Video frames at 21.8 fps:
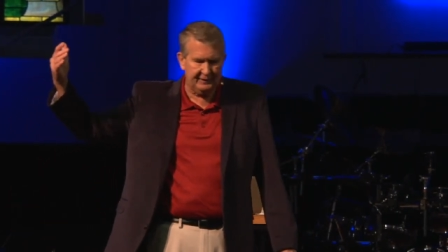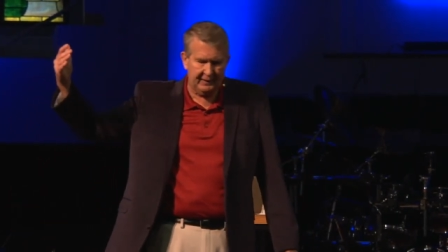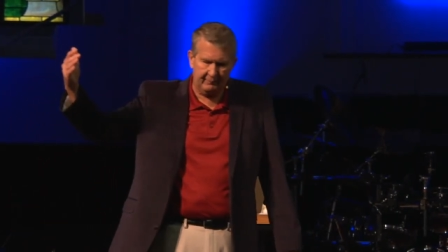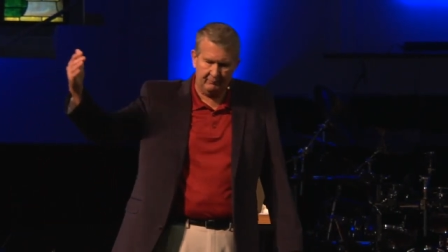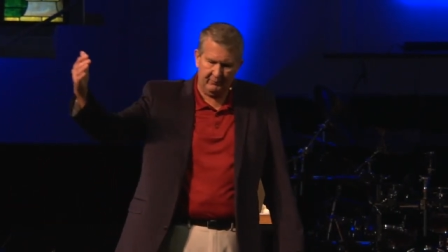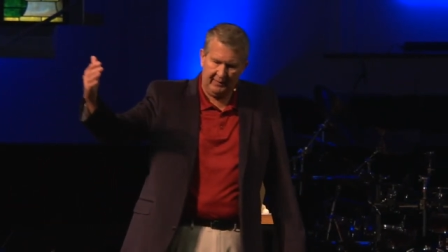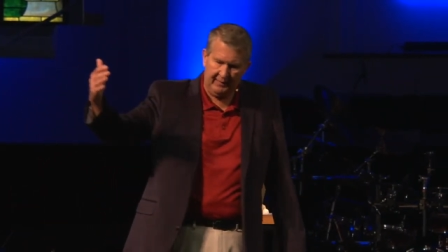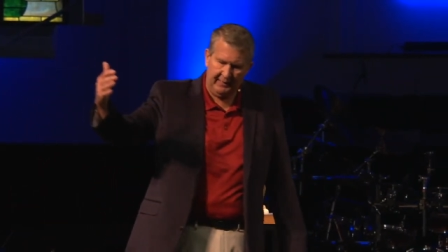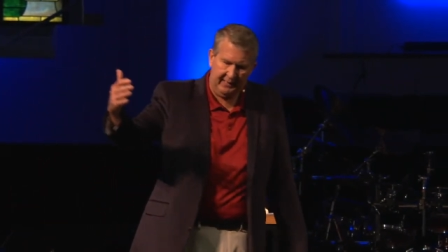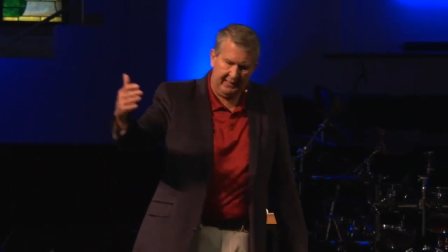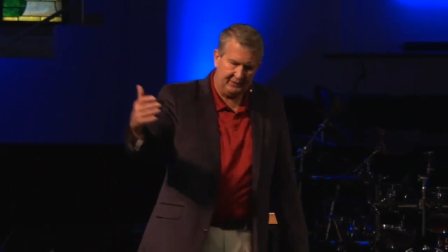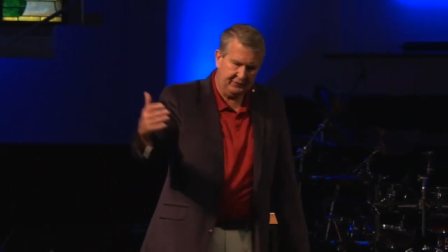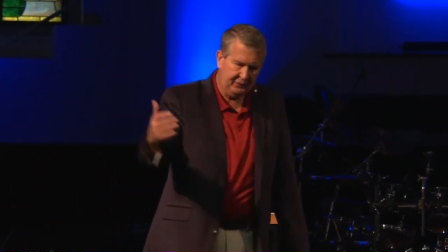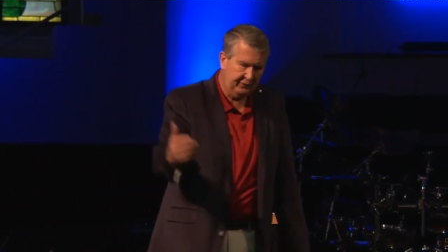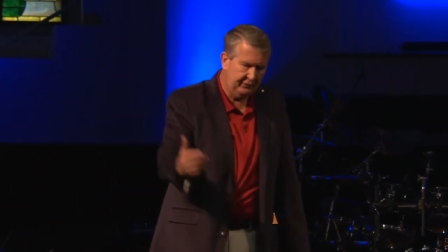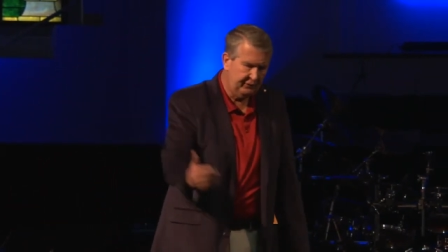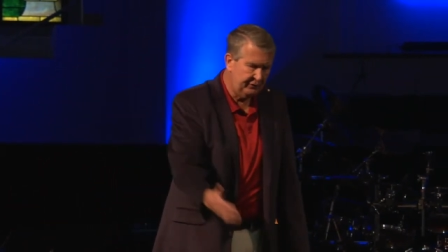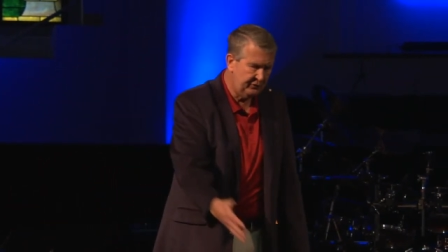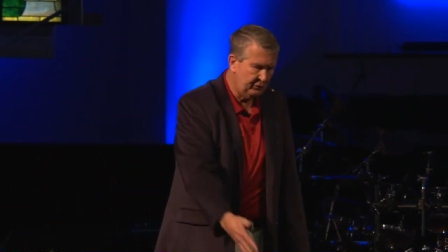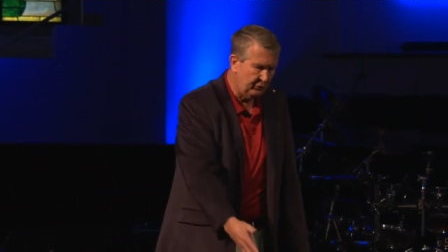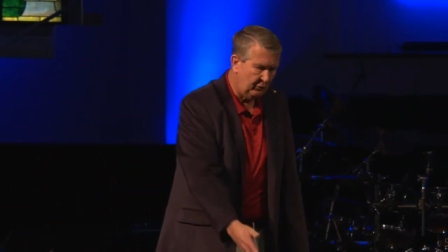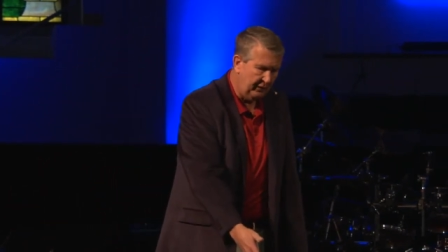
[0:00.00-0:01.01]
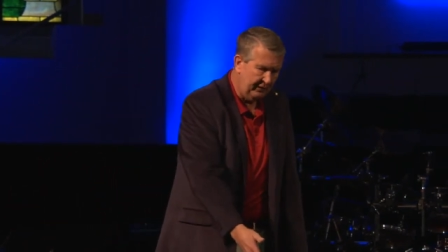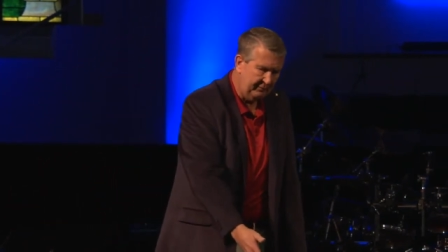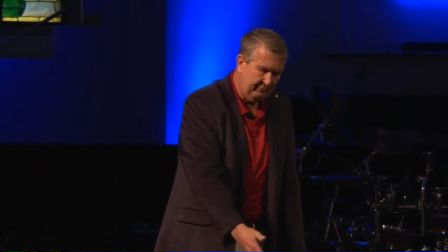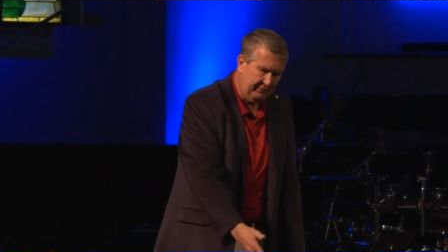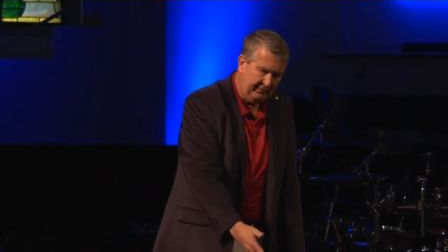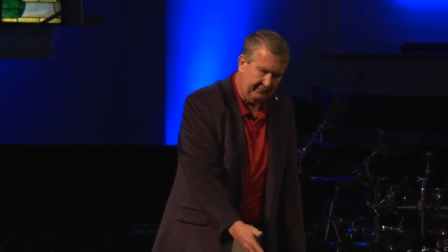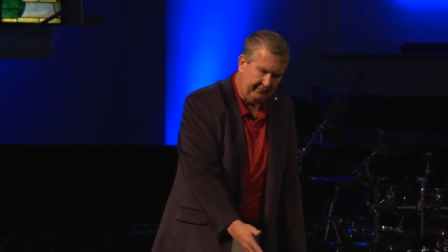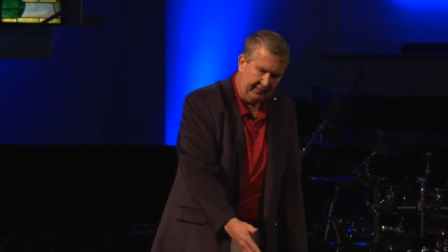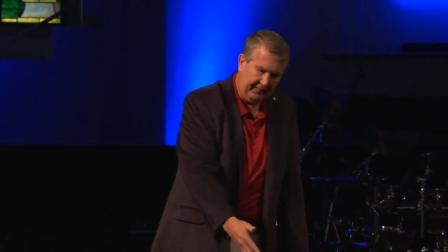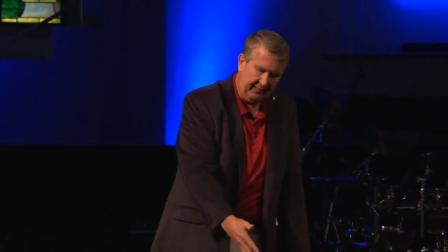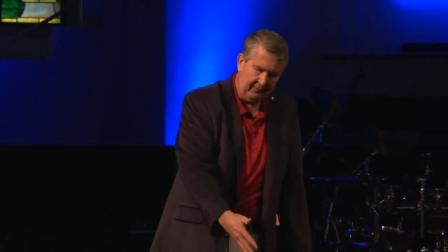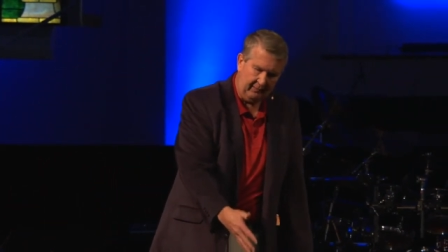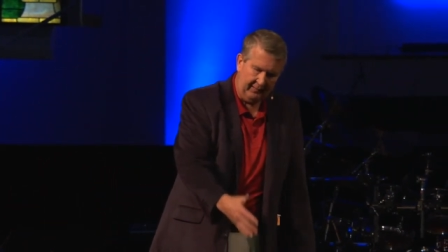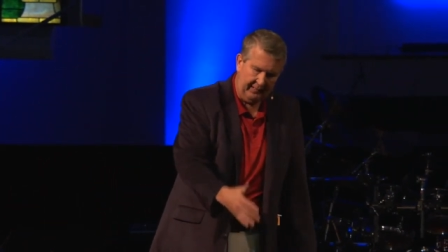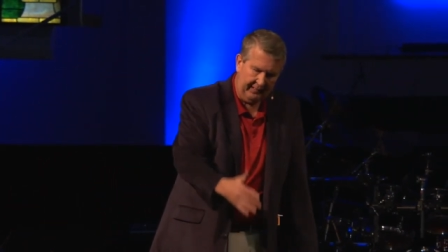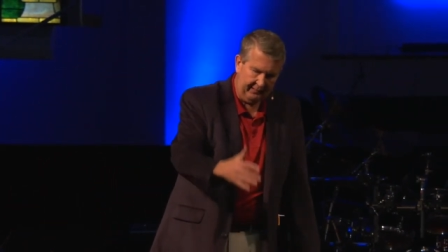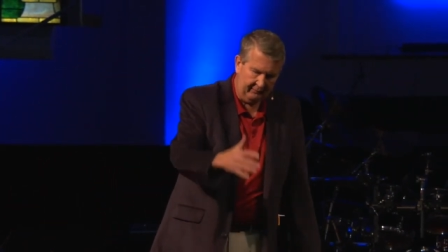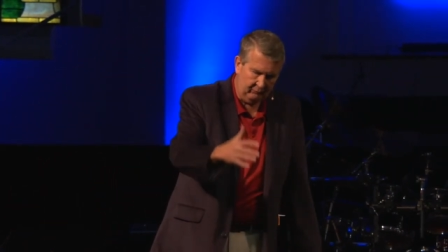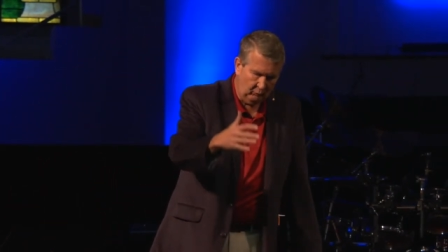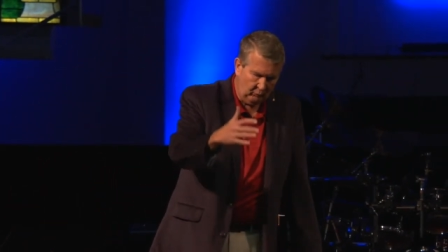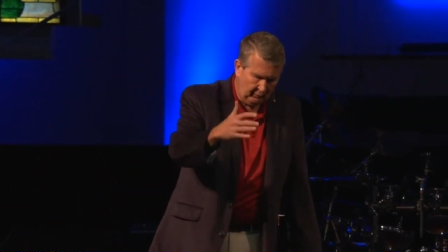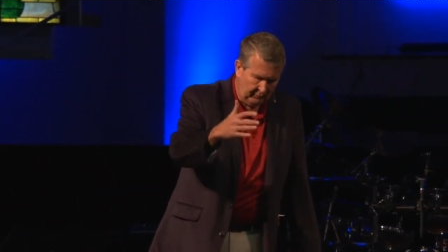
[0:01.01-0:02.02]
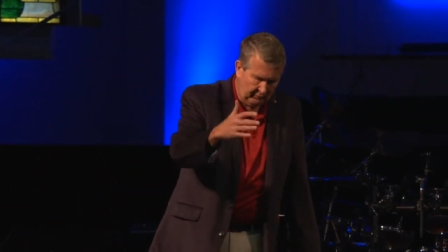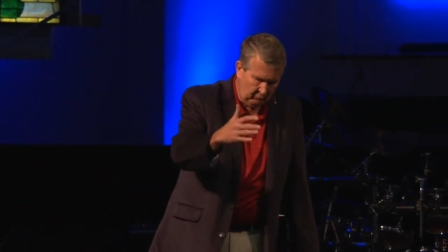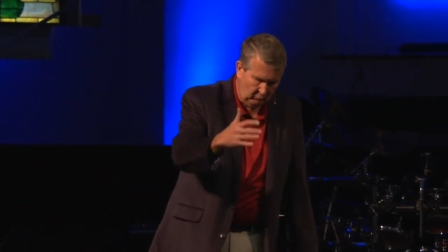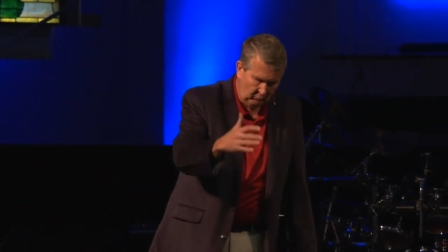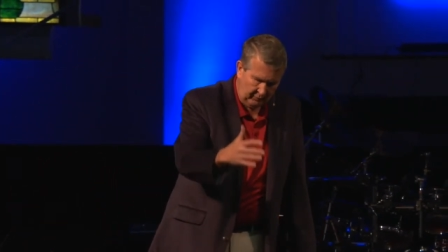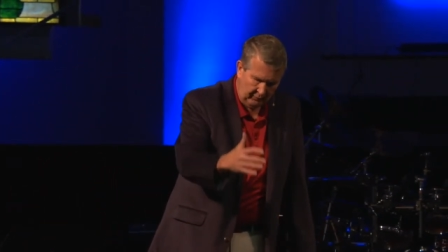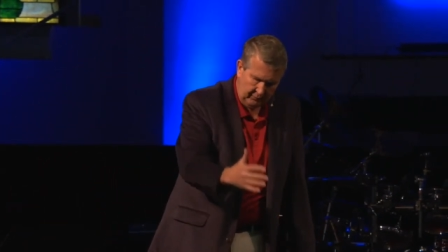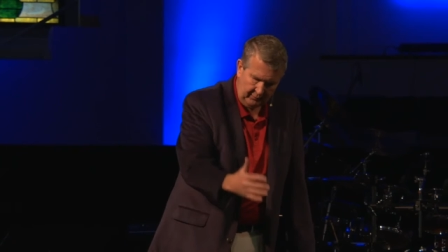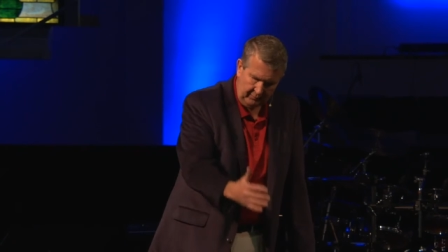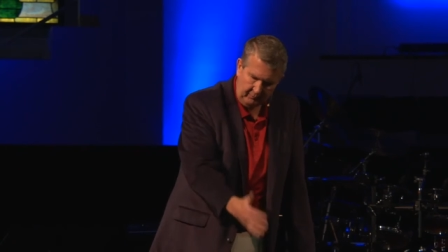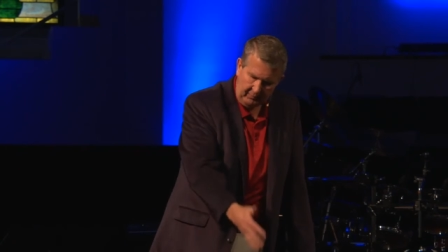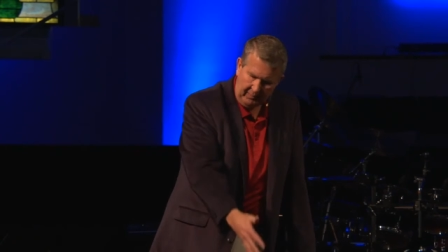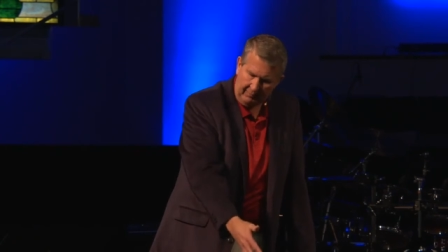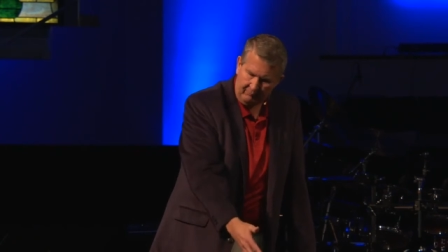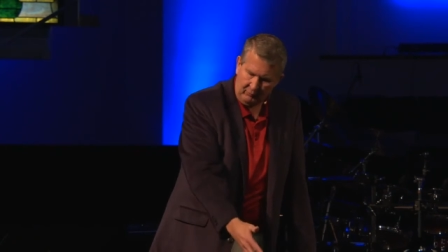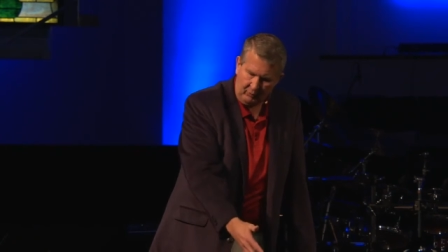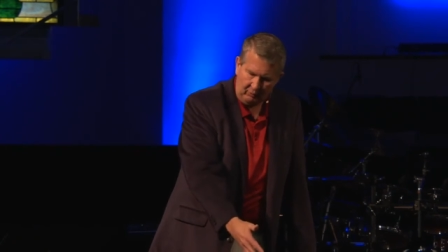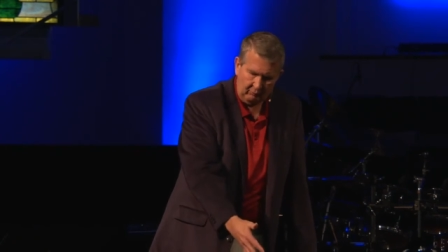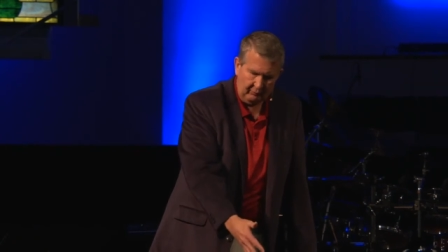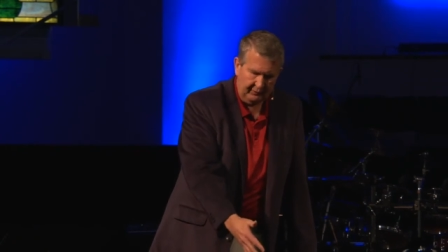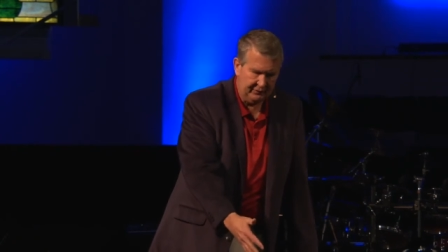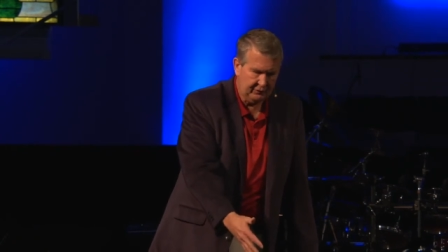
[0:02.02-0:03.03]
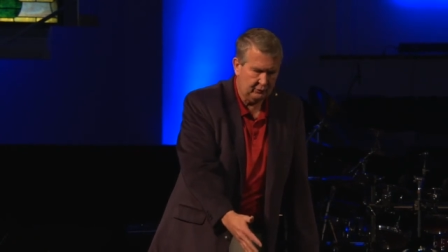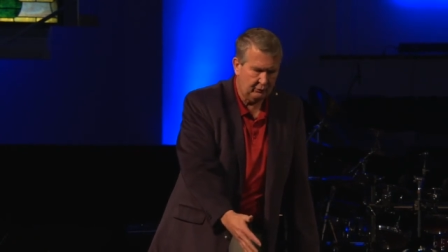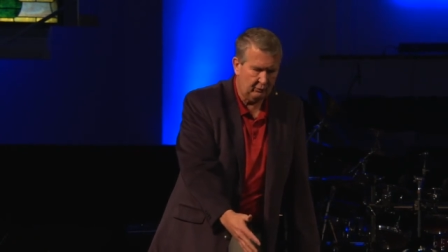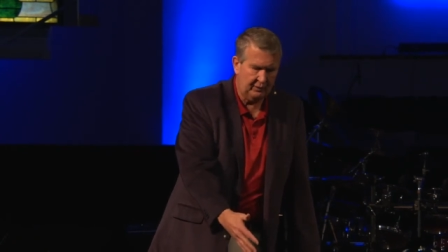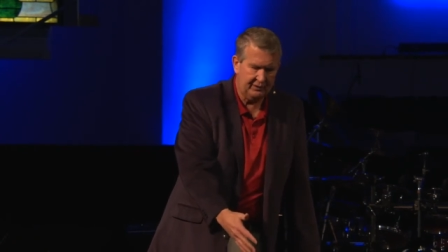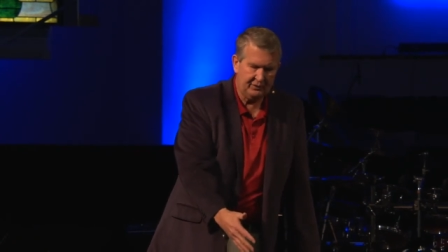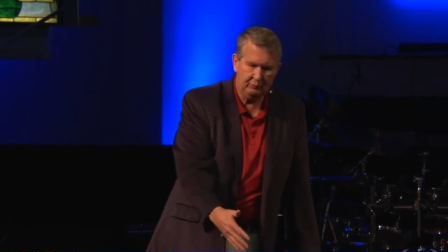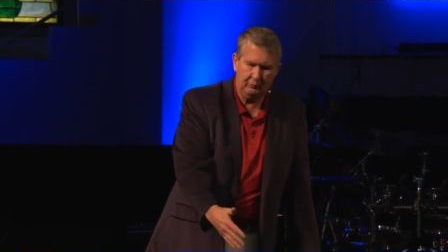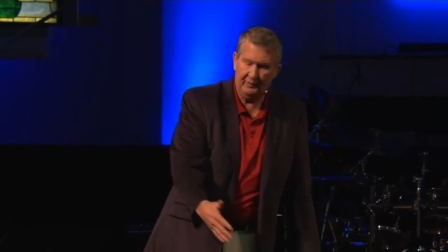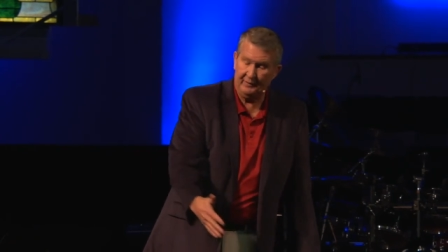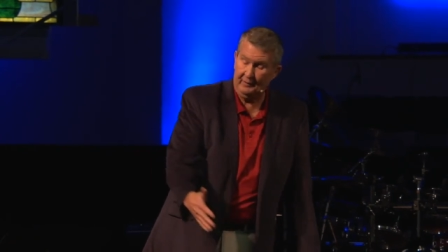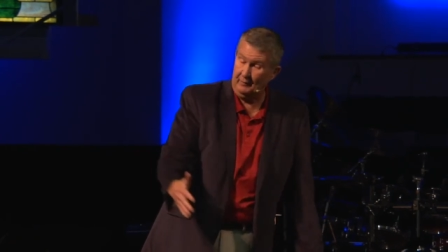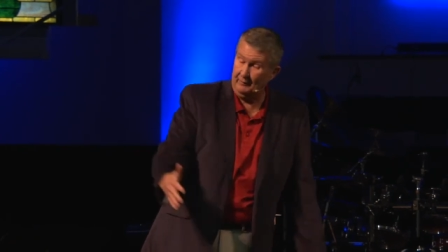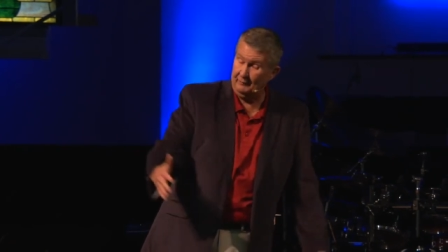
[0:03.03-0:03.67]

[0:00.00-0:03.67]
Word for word: I'm going to ask you to join me there and we're, we're going to, I'm going to rejoice with you.